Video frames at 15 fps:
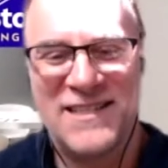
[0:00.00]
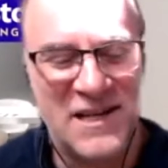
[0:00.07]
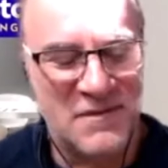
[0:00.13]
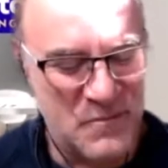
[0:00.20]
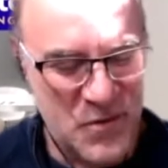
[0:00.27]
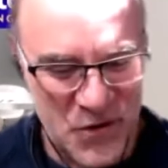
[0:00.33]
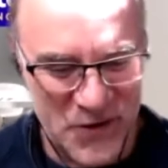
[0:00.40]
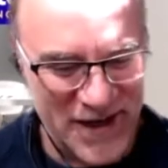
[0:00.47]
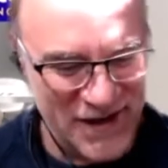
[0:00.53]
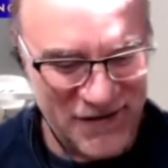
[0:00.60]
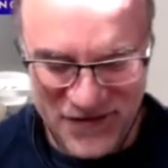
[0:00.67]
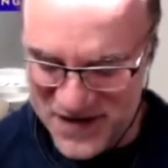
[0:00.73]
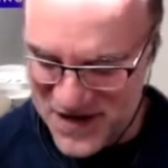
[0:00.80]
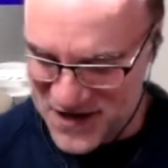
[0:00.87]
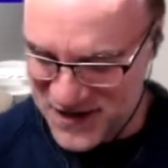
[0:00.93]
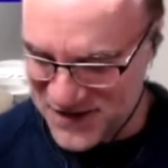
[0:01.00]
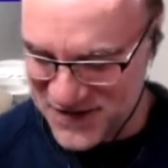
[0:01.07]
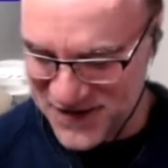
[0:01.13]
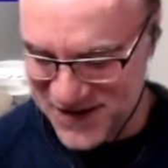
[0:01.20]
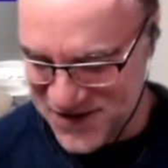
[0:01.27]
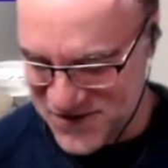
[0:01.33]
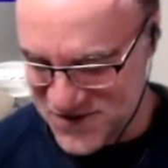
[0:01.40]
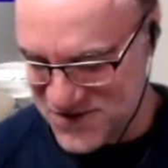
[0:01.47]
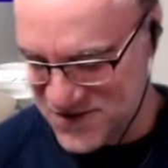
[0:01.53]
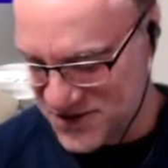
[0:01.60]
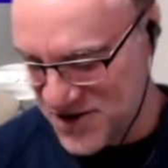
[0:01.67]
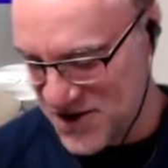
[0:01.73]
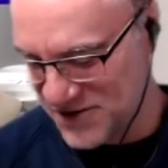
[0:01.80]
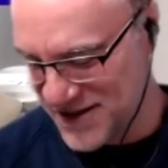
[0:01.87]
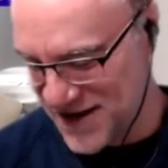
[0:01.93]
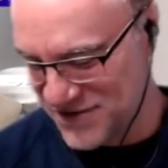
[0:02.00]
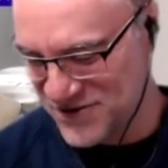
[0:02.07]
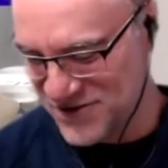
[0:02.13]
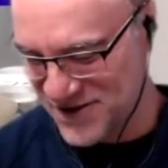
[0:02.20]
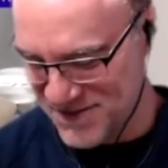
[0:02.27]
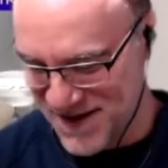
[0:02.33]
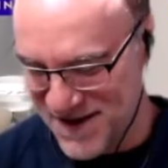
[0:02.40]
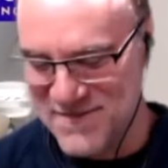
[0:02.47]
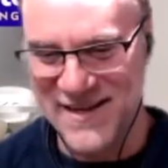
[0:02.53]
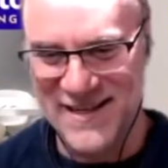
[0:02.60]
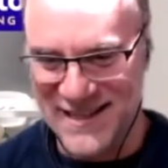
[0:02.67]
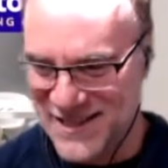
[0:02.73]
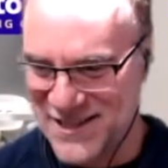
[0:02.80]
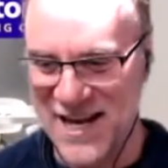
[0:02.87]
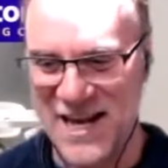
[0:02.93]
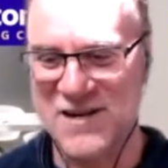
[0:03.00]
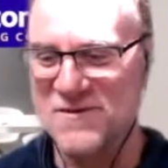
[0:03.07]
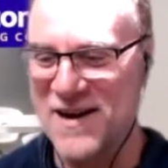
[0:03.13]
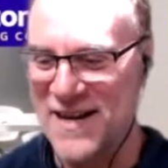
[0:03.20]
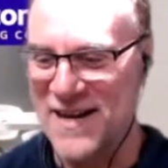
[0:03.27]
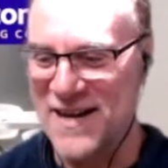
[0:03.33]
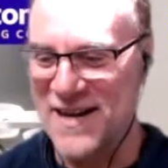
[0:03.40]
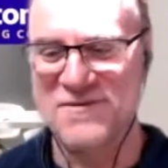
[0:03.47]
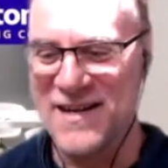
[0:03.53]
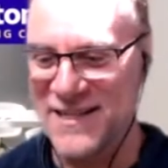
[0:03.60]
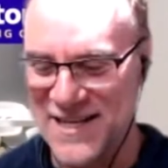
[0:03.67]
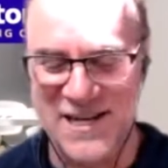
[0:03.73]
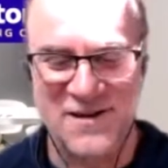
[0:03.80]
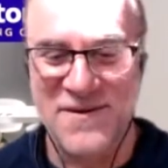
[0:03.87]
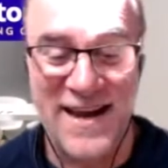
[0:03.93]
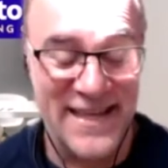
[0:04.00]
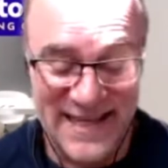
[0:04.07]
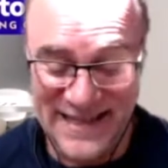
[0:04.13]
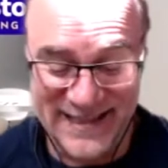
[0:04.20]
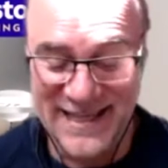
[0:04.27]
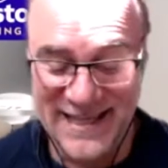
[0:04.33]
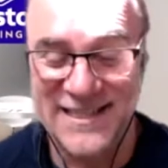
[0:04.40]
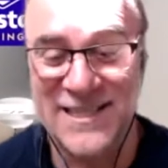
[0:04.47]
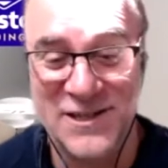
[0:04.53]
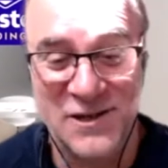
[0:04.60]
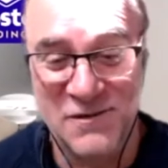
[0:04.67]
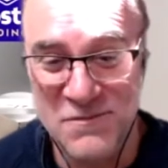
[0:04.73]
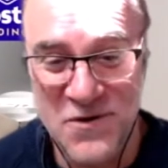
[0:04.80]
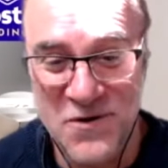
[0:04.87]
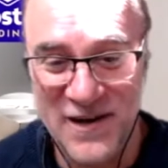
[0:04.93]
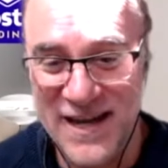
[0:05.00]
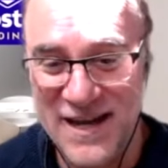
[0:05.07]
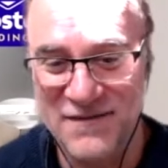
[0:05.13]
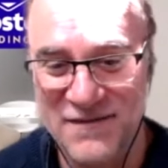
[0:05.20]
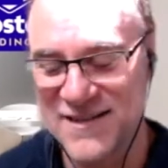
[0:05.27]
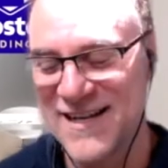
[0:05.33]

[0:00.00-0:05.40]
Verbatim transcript: pudding for those of us who are old enough to remember? You just take away, take away, take away, and there's, there's still more left.